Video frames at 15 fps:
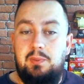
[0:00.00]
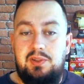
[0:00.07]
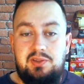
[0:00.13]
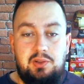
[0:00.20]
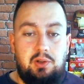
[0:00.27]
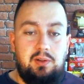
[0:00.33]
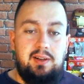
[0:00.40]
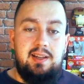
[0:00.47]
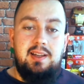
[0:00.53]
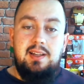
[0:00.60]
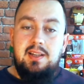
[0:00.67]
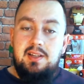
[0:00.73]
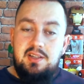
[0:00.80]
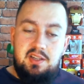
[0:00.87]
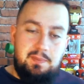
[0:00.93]
We saw it.
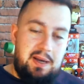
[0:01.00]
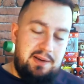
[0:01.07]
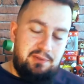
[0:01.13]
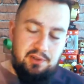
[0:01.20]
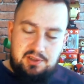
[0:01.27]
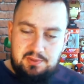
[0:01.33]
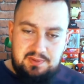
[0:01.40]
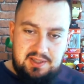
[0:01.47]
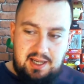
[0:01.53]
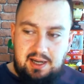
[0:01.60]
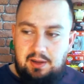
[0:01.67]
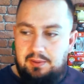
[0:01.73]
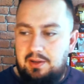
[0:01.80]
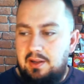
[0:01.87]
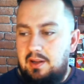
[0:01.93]
The Bifrost comes
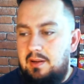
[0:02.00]
down.